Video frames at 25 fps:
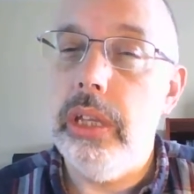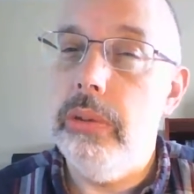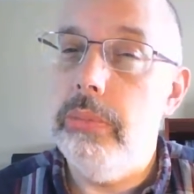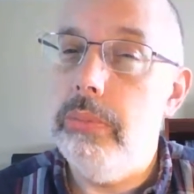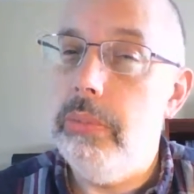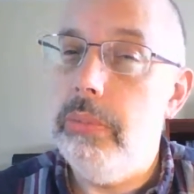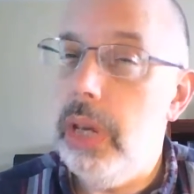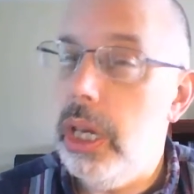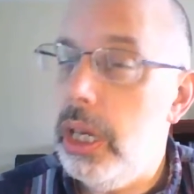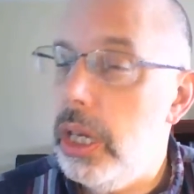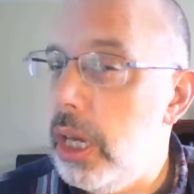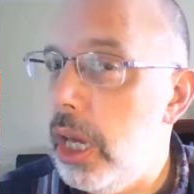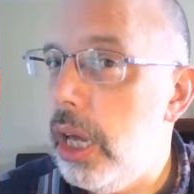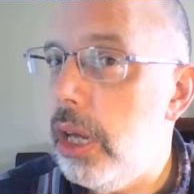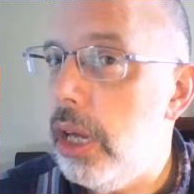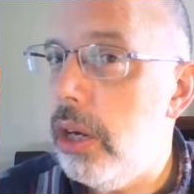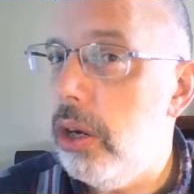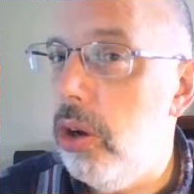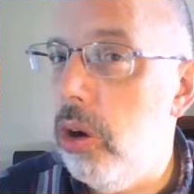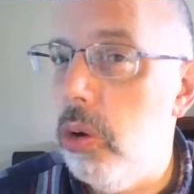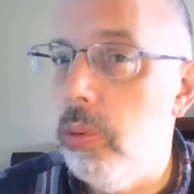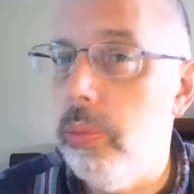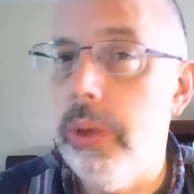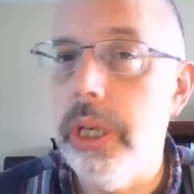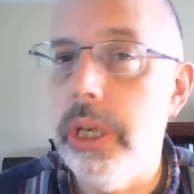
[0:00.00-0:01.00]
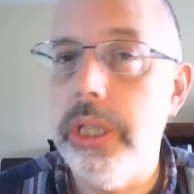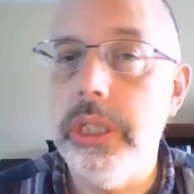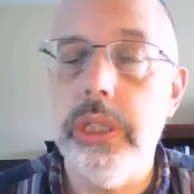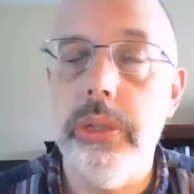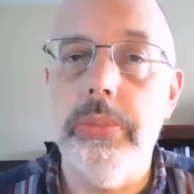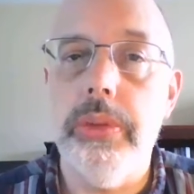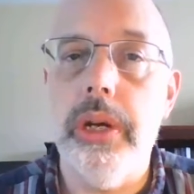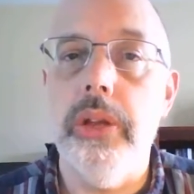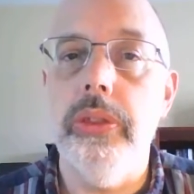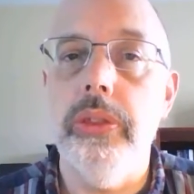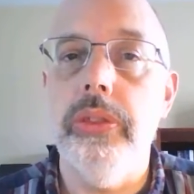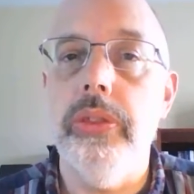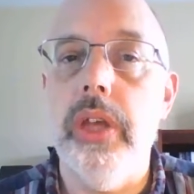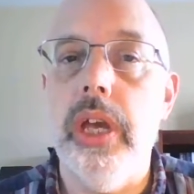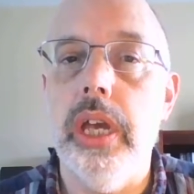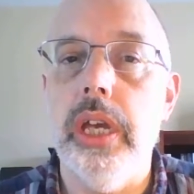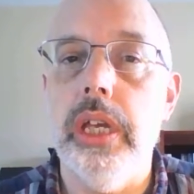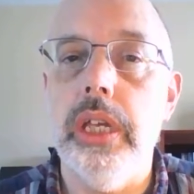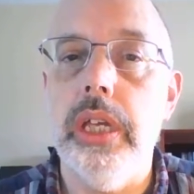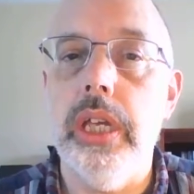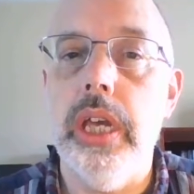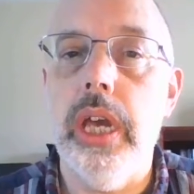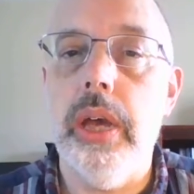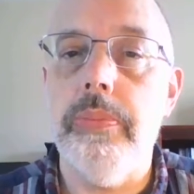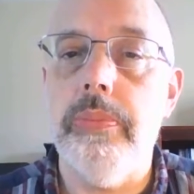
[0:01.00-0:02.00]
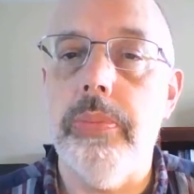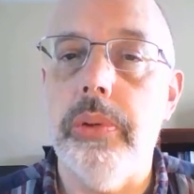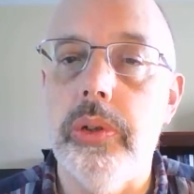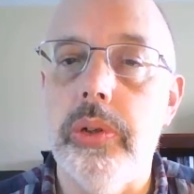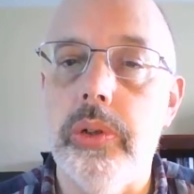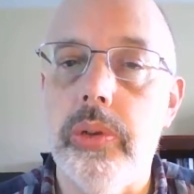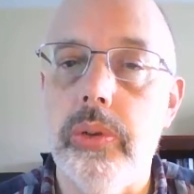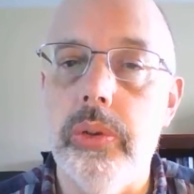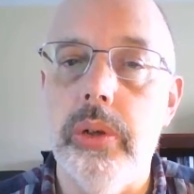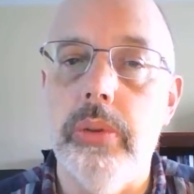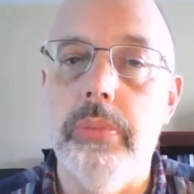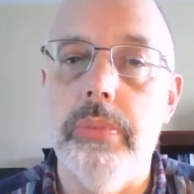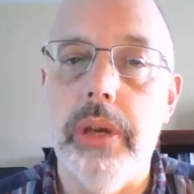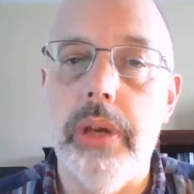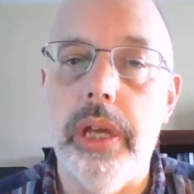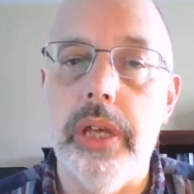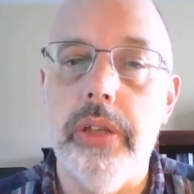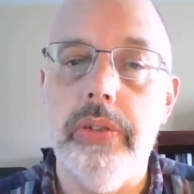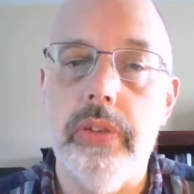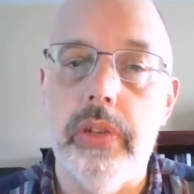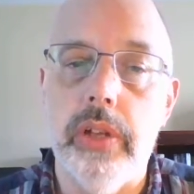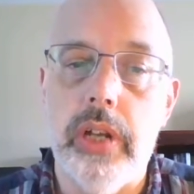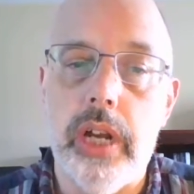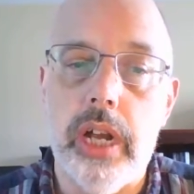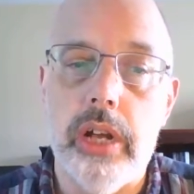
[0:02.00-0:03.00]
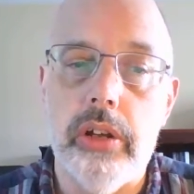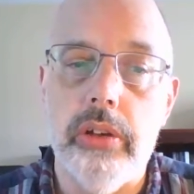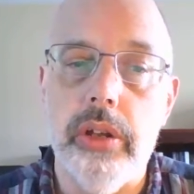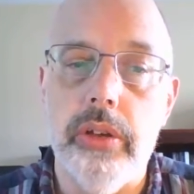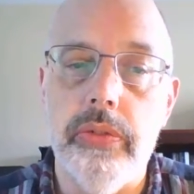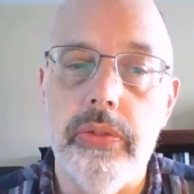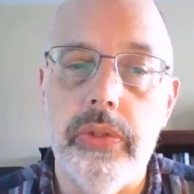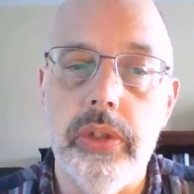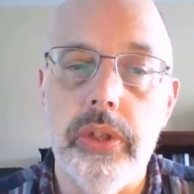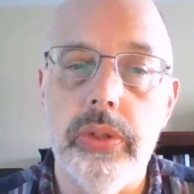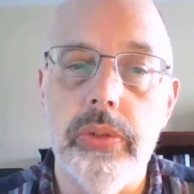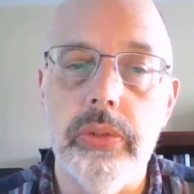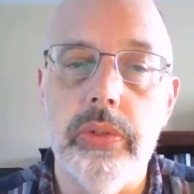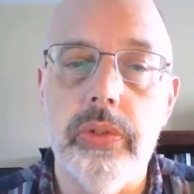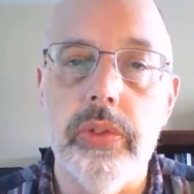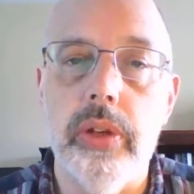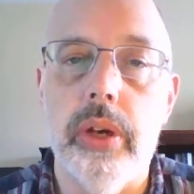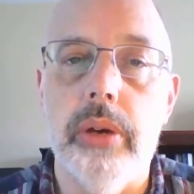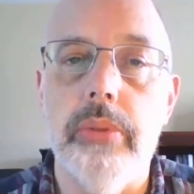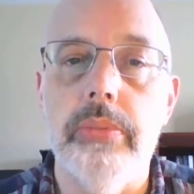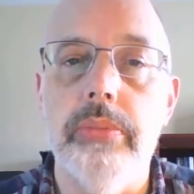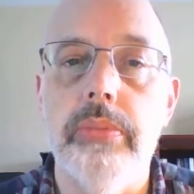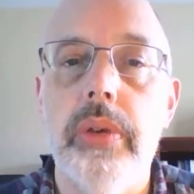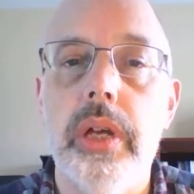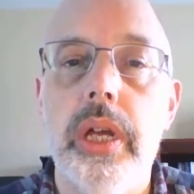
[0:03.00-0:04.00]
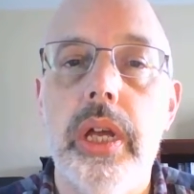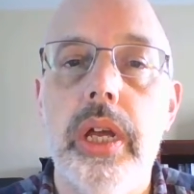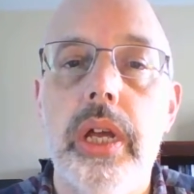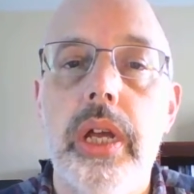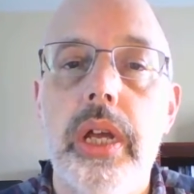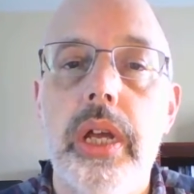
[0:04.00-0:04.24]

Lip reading: You may not know much about that yet, but do your best, and I'll give you some